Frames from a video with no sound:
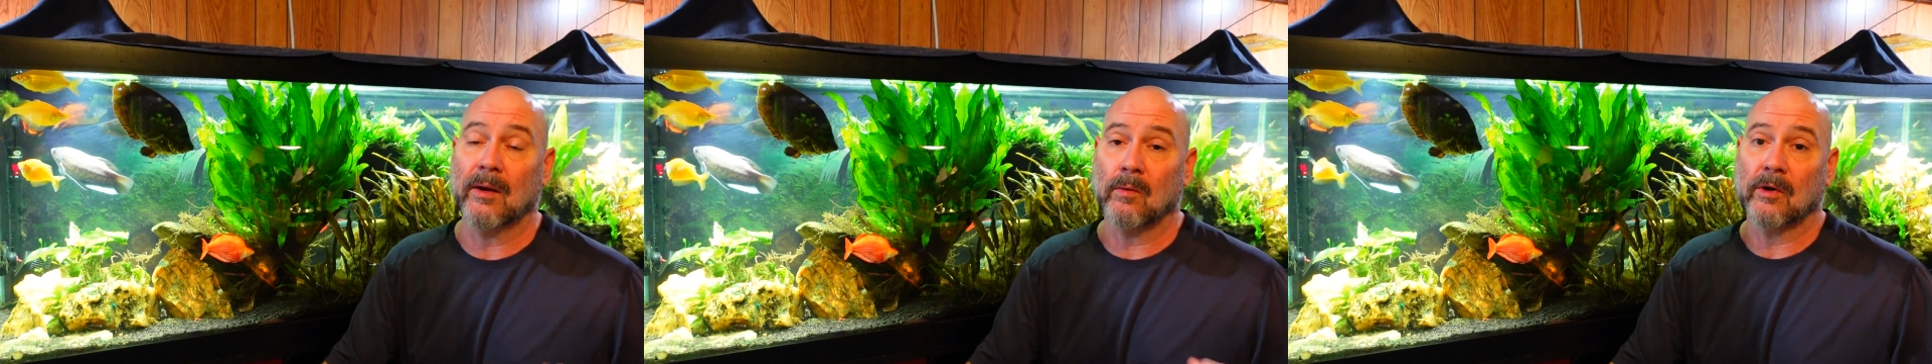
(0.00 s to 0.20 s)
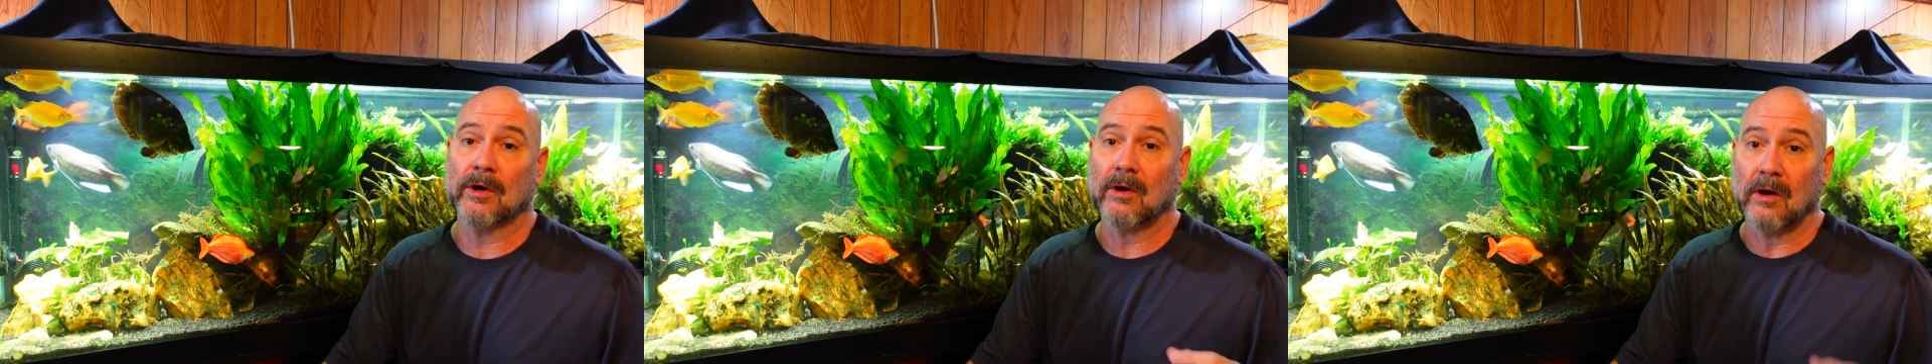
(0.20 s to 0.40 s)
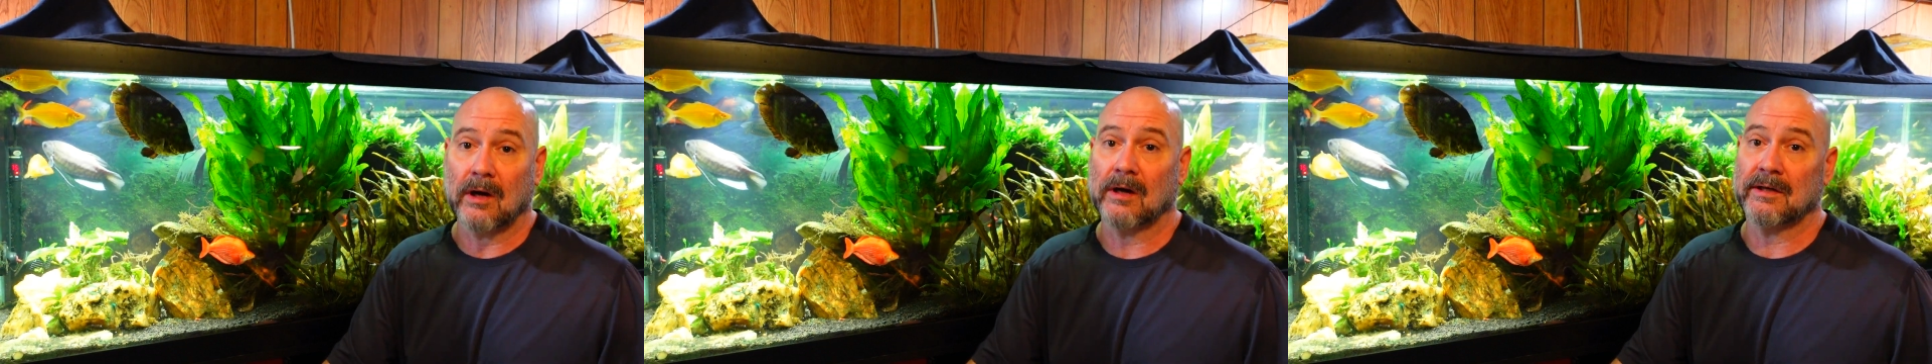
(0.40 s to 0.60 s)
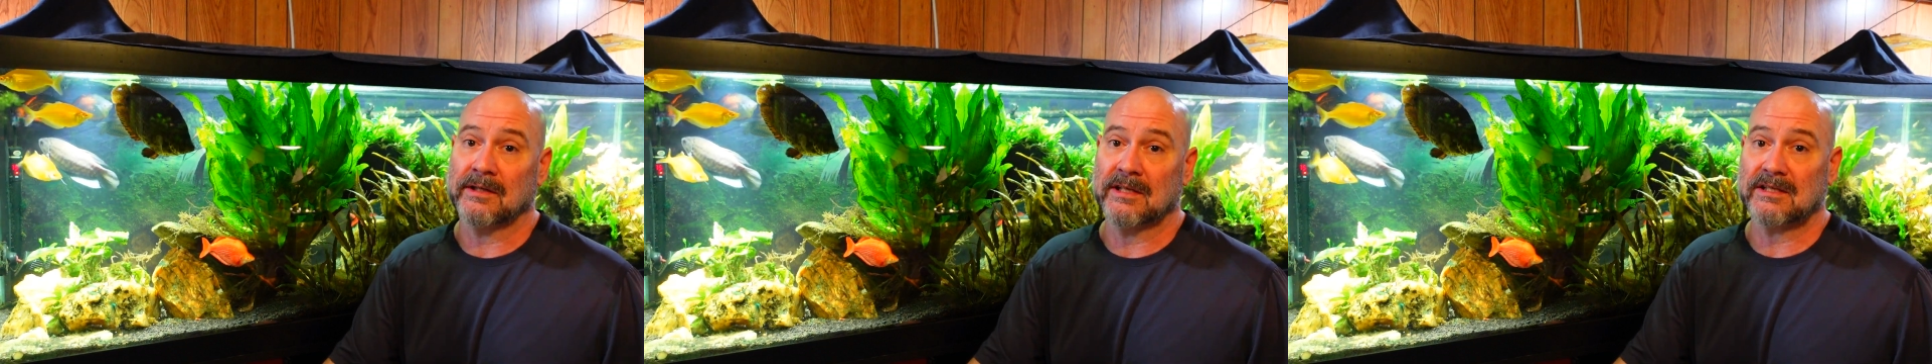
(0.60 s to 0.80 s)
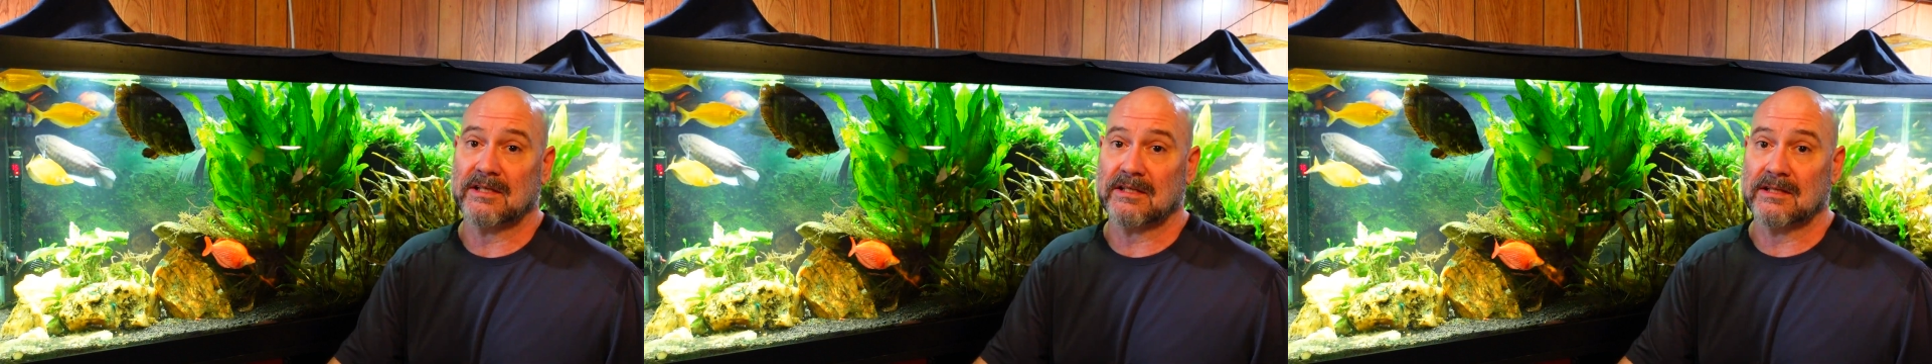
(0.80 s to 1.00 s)
water
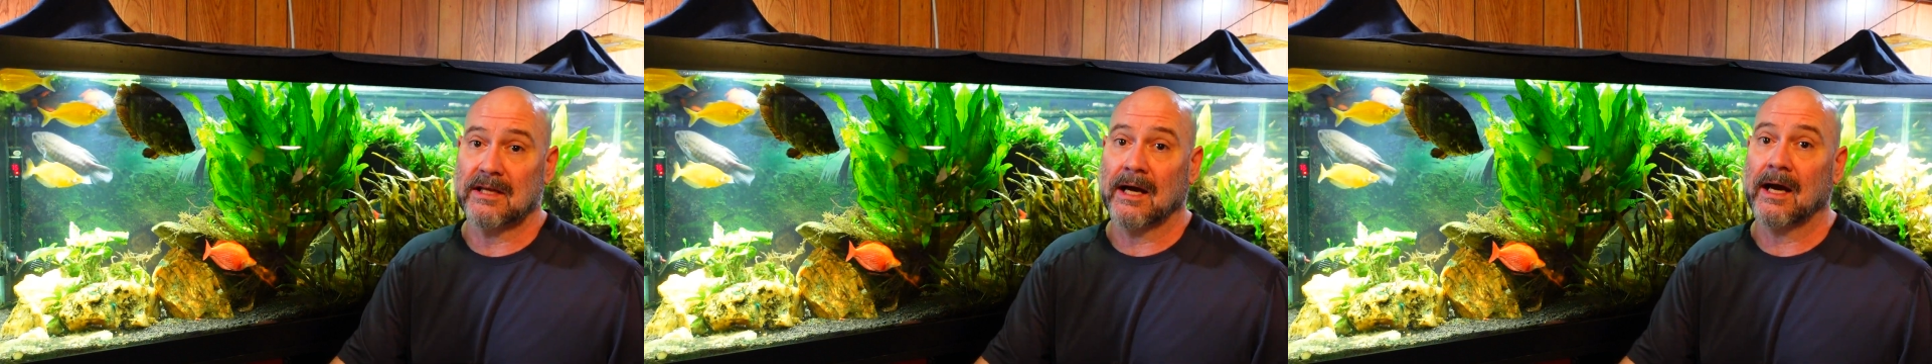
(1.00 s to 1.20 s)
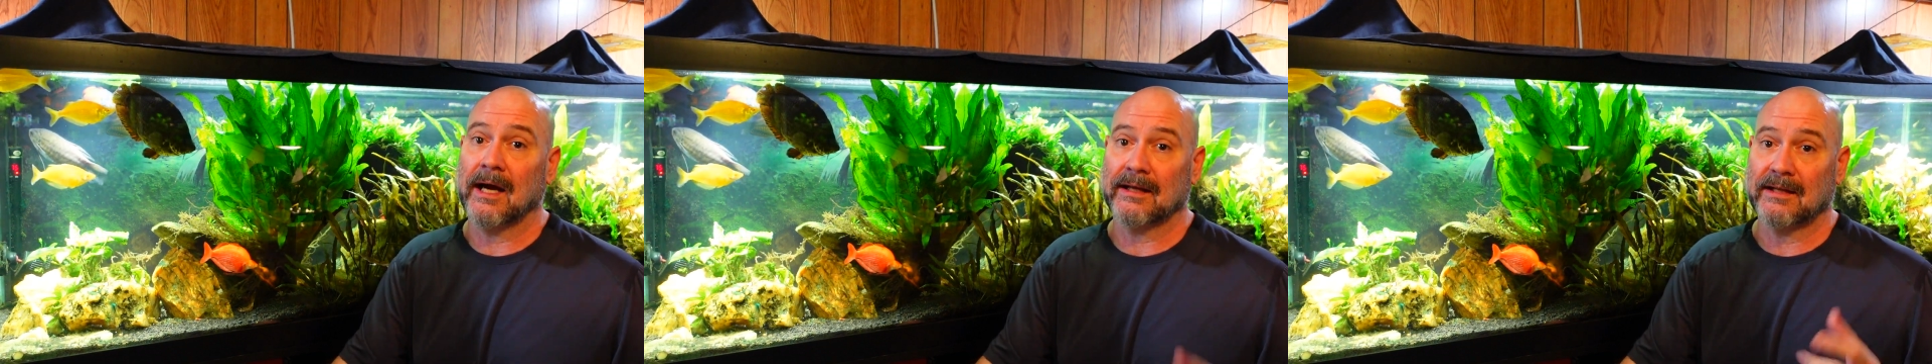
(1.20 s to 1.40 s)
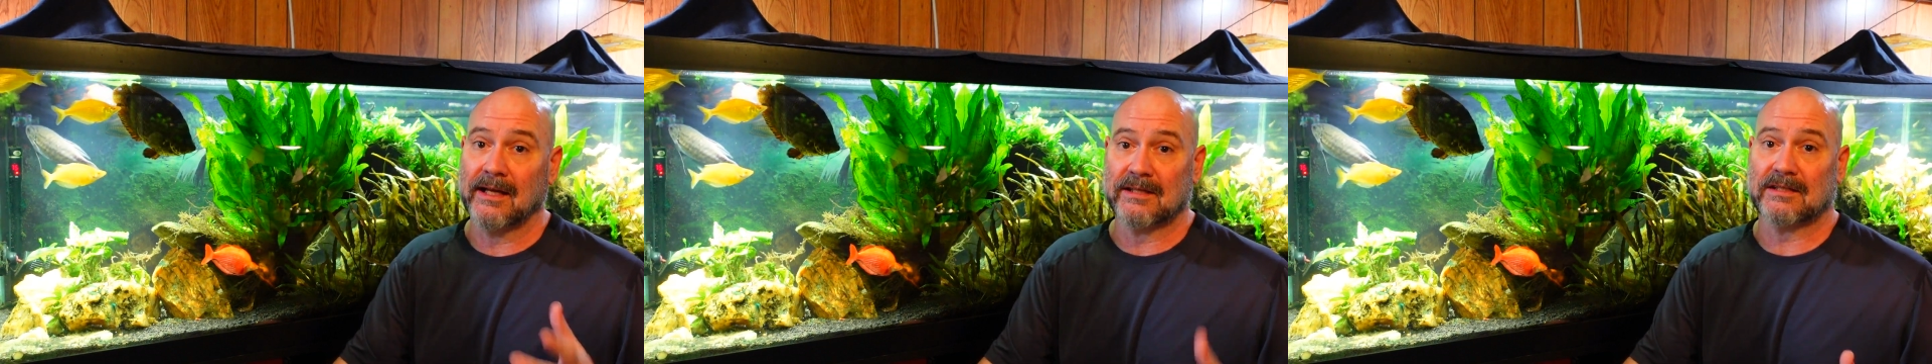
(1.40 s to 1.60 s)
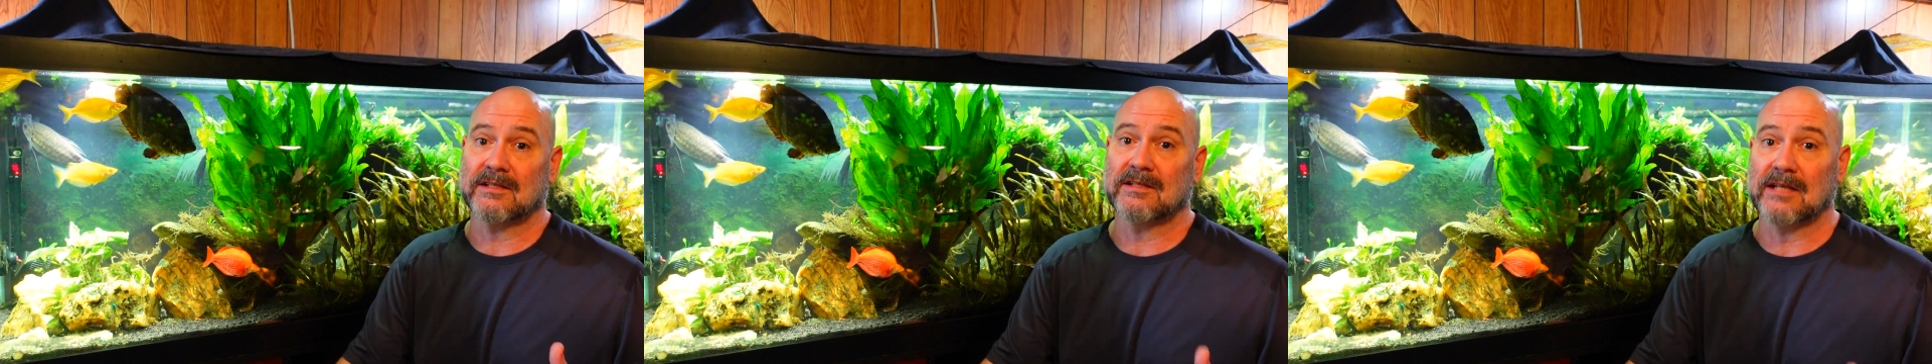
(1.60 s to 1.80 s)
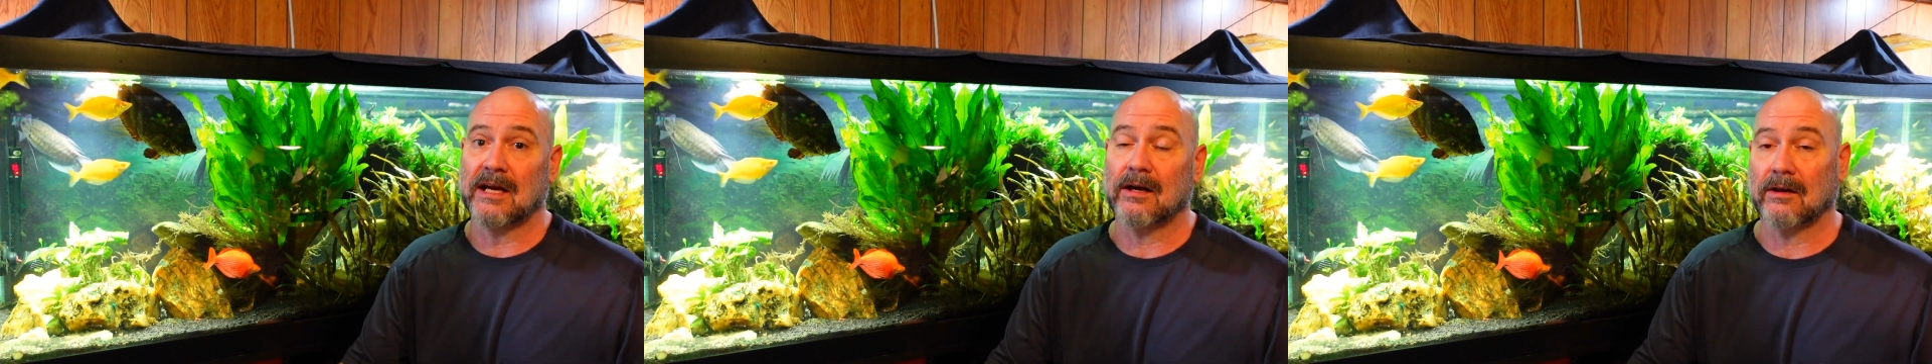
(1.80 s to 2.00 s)
hardness is not
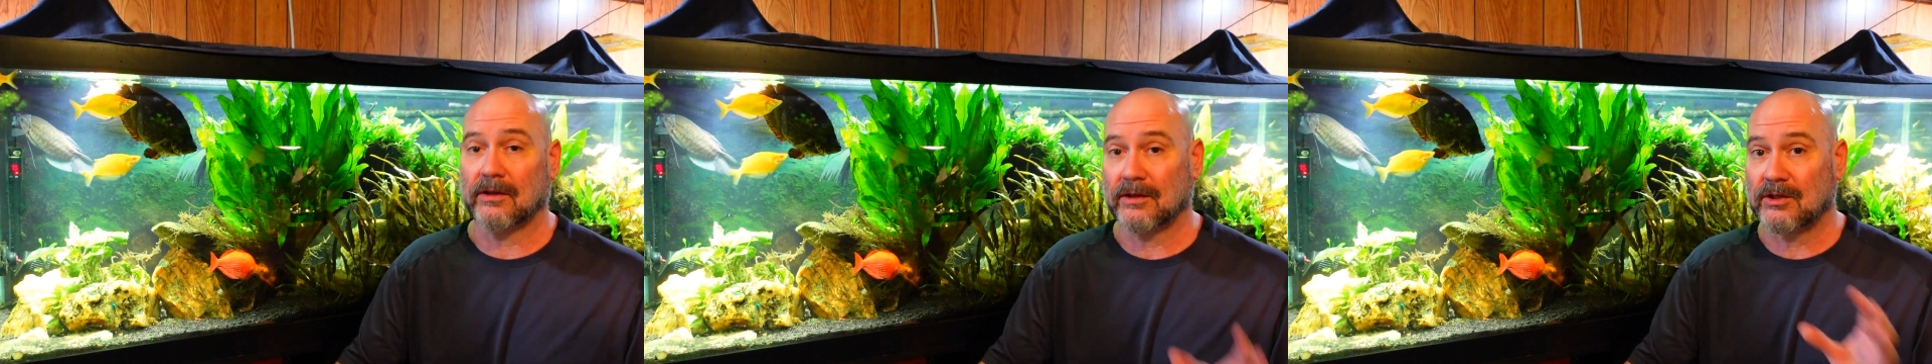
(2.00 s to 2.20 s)
necessarily